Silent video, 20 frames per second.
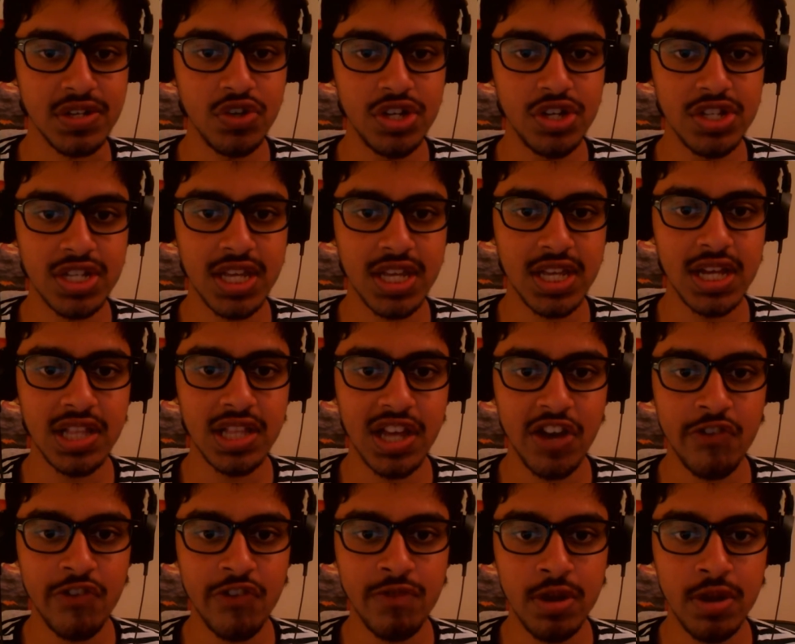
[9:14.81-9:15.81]
You could just kill the
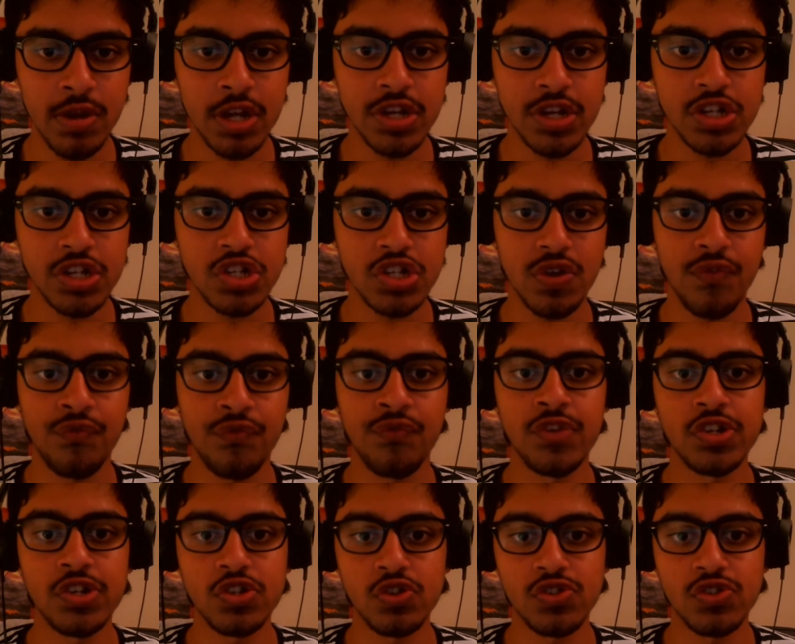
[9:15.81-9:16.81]
government
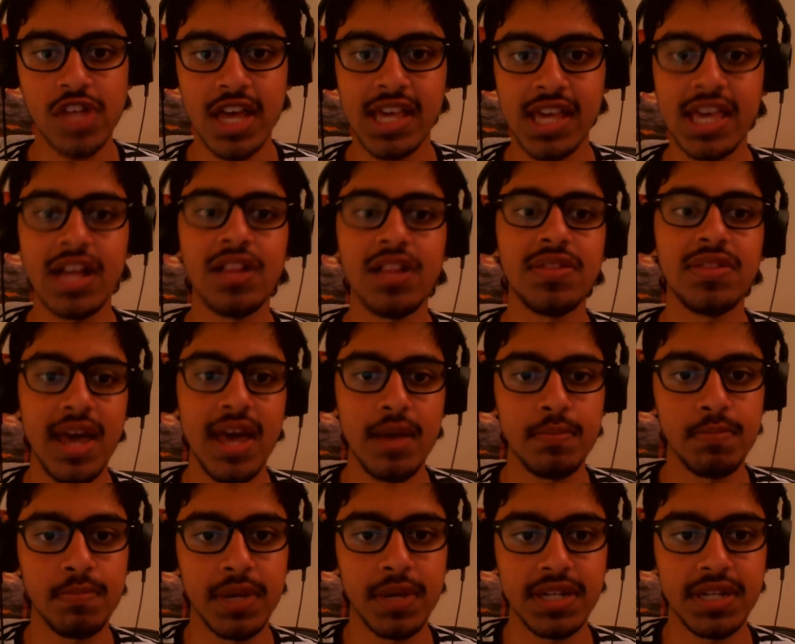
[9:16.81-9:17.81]
officials and kill
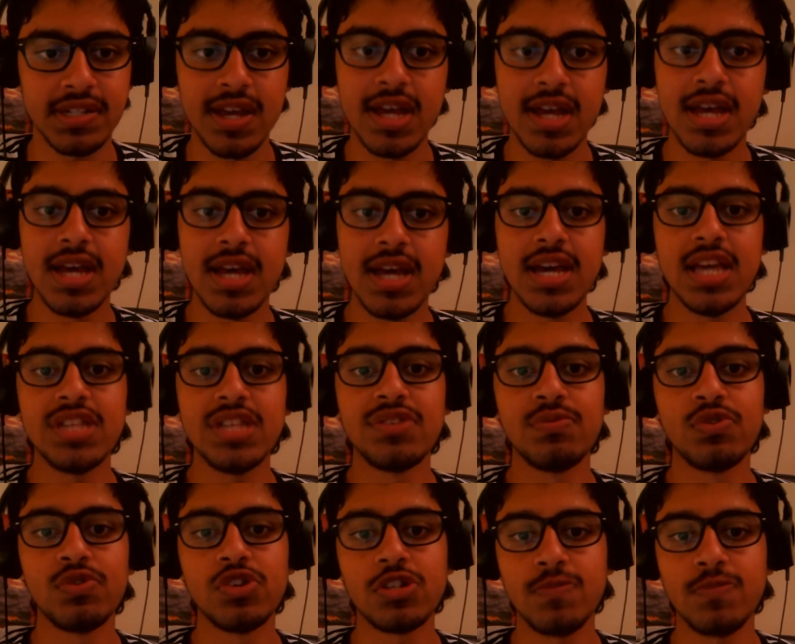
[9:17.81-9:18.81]
them, but he's
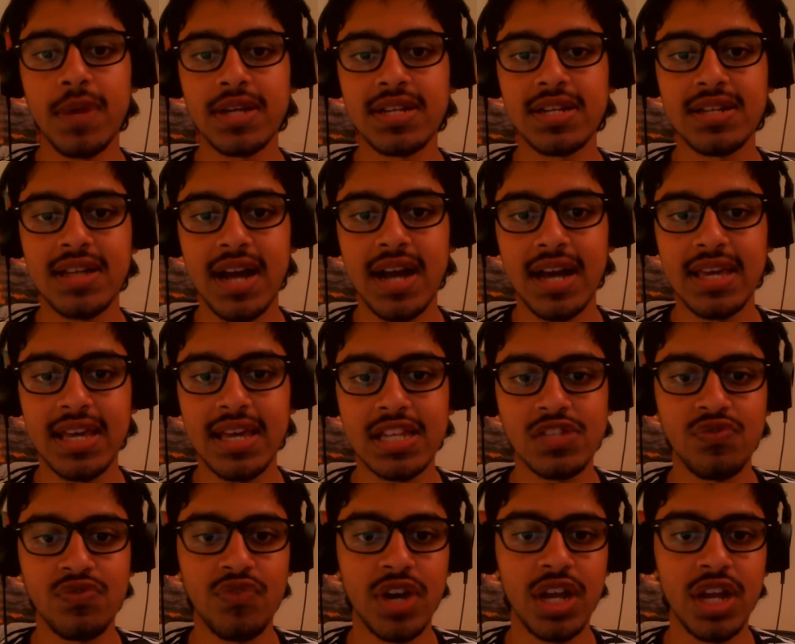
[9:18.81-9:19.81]
a more respected guy. He
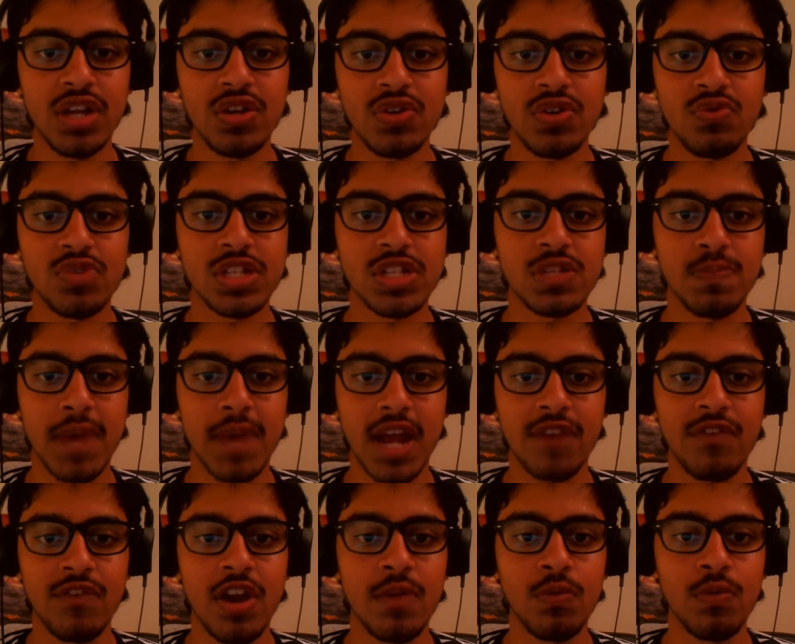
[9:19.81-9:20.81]
has very good
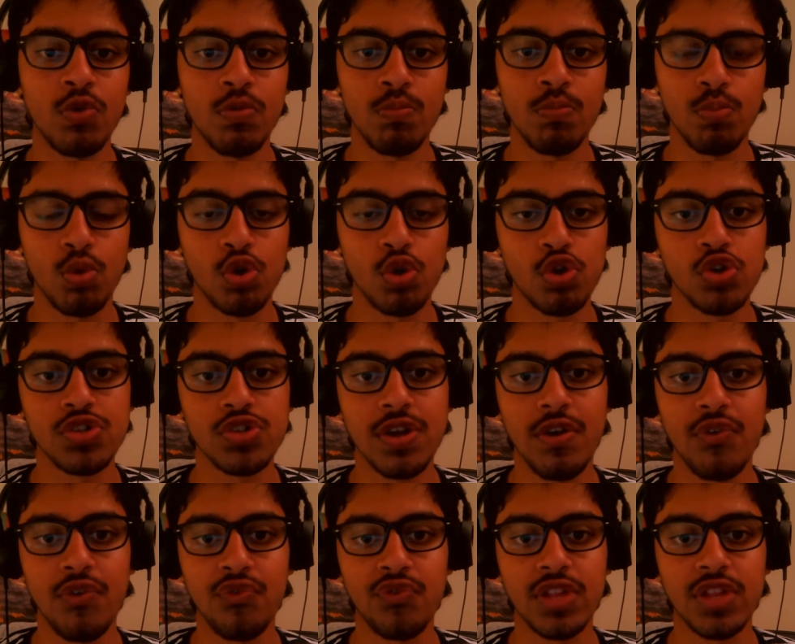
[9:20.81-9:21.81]
respect, very good morals,
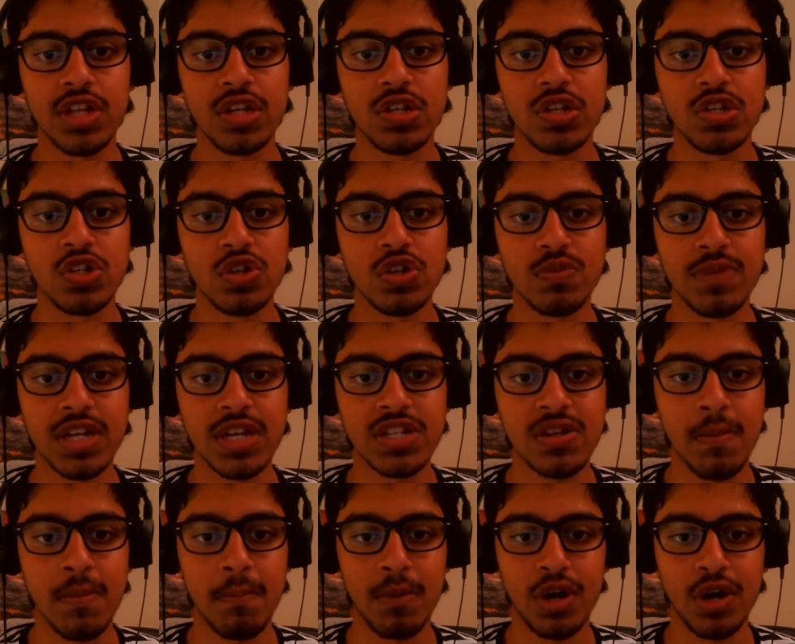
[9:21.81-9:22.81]
I would feel into, but
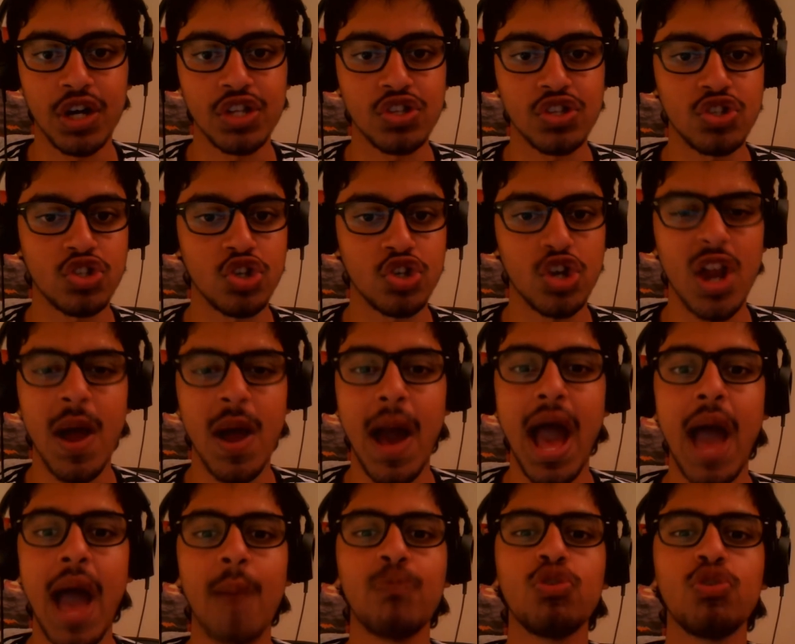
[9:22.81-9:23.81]
he's a monster, an
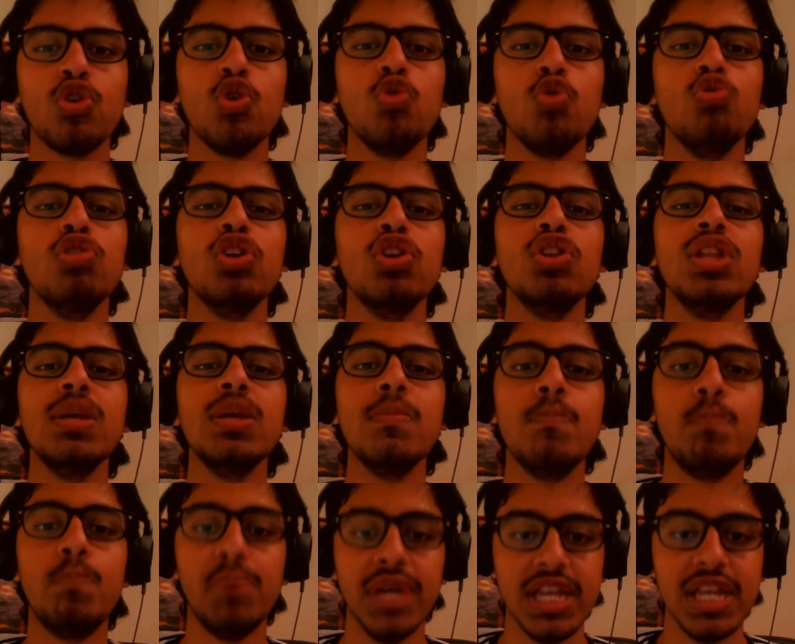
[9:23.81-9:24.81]
absolutely
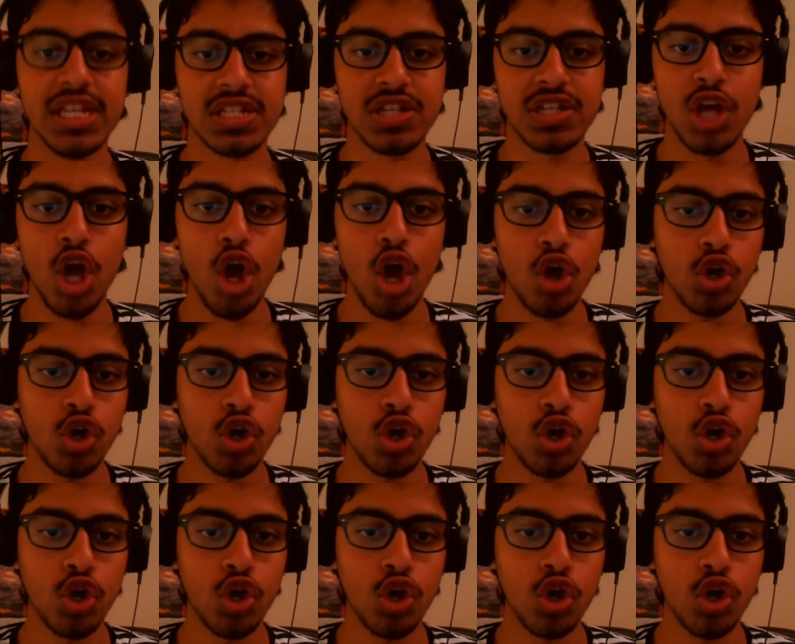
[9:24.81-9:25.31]
beast.